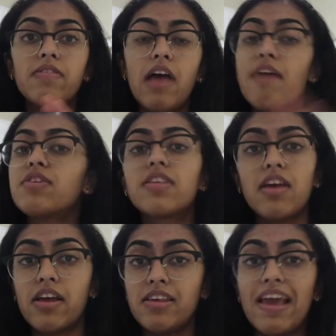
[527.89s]

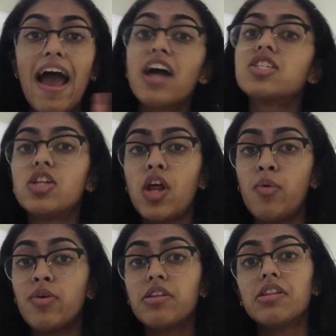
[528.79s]
everything, the action
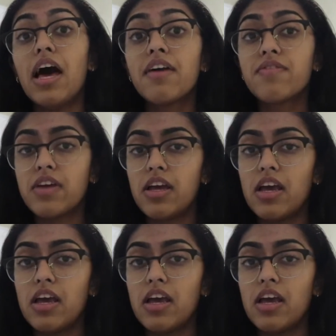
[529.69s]
in real life,